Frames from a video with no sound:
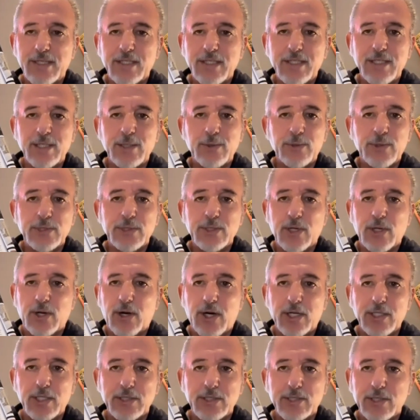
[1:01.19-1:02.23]
it was
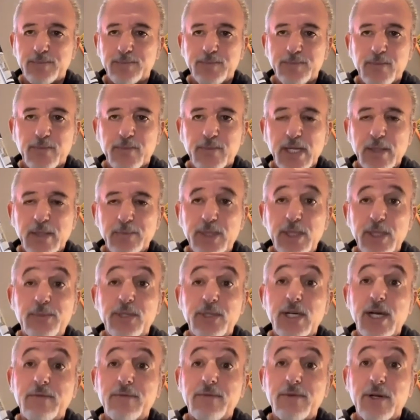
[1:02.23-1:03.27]
awesome. People
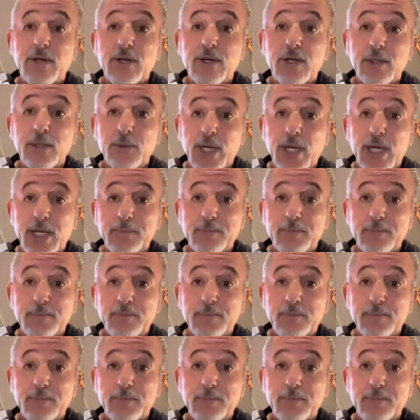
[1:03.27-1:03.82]
got very wet,